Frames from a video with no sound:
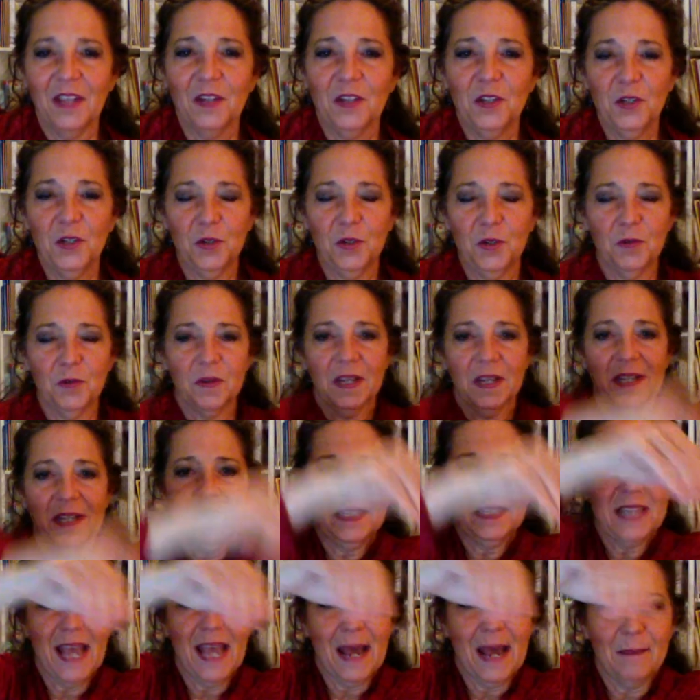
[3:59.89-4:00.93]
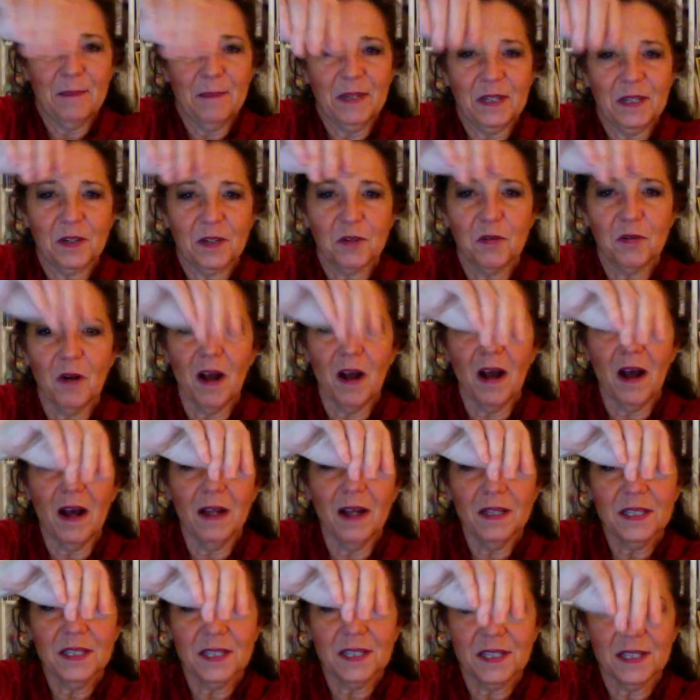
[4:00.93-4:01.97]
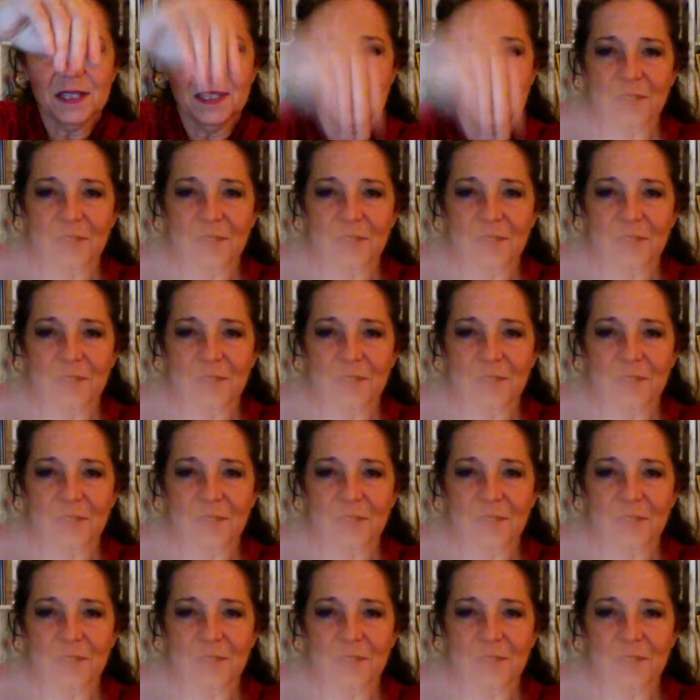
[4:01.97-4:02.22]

You can tap it across.